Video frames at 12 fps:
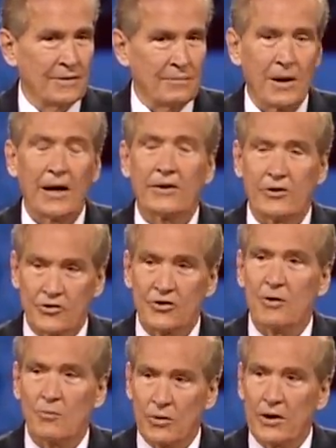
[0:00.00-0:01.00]
But I tell you,
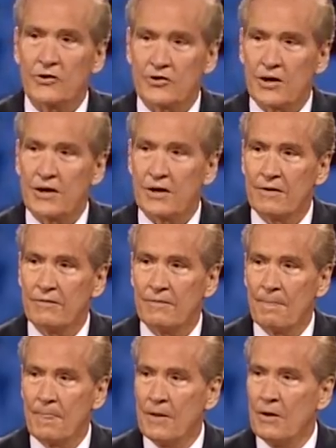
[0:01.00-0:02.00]
some will get saved.
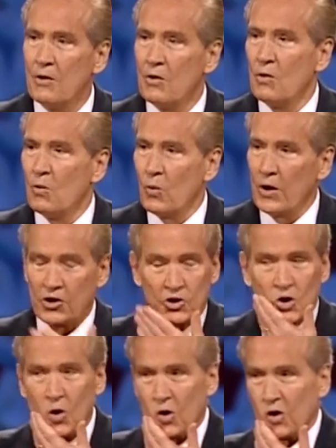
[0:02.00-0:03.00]
When a
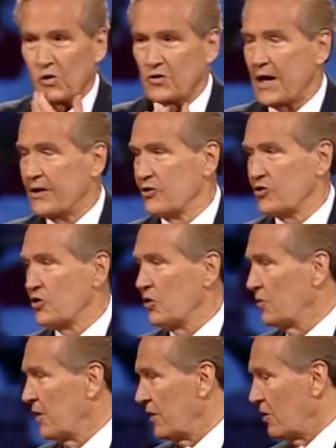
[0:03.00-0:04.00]
sower goes out to
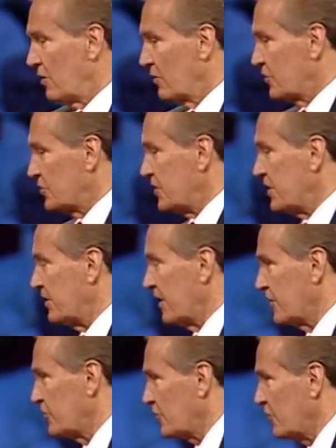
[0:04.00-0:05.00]
sow, not all the seed
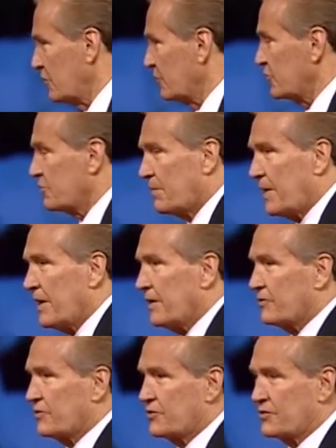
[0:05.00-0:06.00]
that he sows
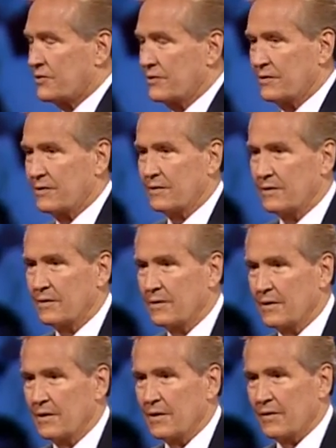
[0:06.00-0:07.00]
sprouts.
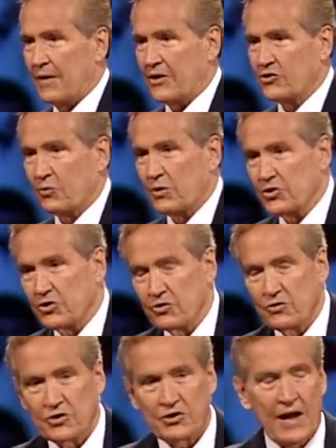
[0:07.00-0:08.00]
That's the reason
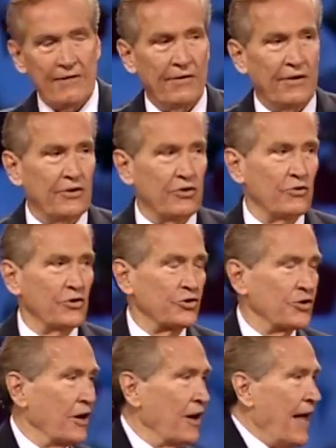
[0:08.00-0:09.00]
you just have a, you
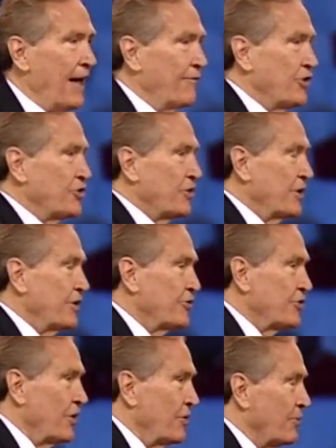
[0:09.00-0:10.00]
just lavishly
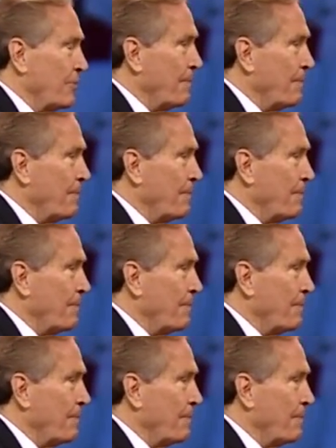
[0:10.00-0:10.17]
sow.